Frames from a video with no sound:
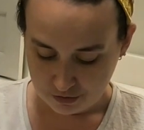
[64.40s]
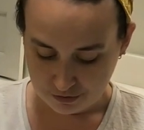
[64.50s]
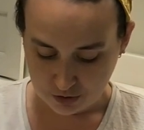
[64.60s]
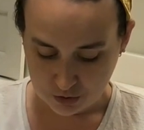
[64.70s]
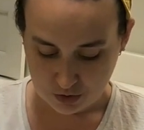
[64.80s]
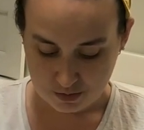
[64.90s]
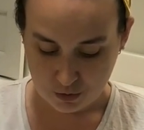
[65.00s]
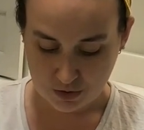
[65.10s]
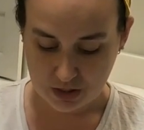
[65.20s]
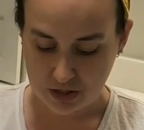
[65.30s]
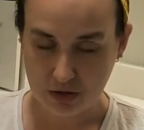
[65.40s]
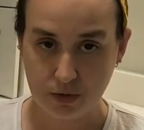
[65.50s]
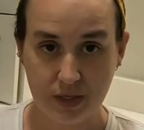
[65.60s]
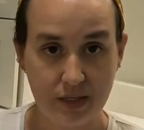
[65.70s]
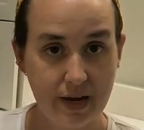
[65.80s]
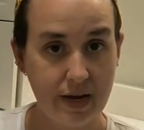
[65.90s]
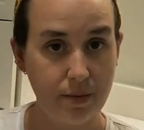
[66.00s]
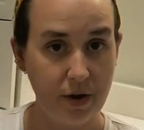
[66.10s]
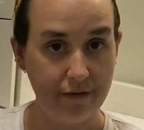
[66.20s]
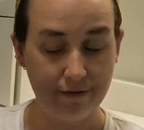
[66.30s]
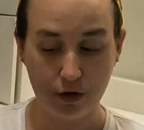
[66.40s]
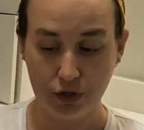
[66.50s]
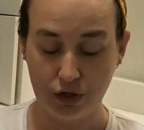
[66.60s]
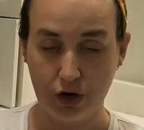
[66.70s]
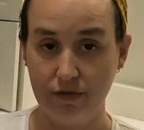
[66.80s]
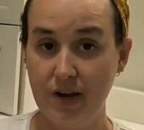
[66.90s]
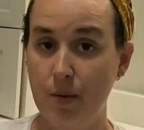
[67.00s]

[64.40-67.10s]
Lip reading: First, what I'm going to do is take my first scarf.